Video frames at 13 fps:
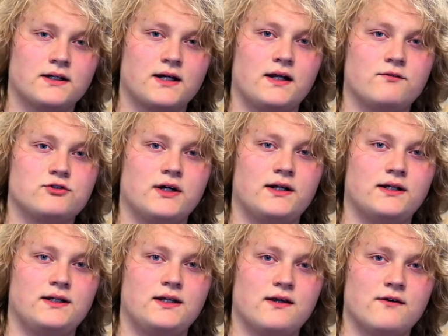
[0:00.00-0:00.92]
kind of try to
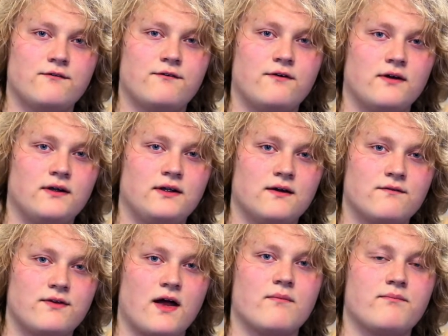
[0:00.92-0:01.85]

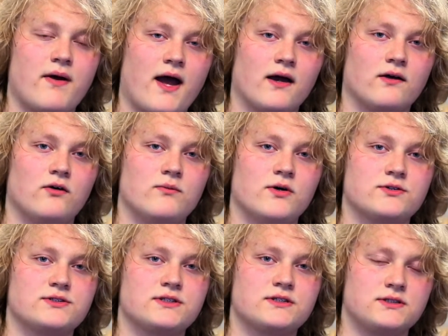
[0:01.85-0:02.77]
give that back
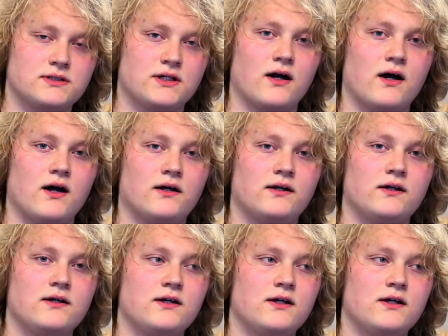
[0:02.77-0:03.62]
almost to God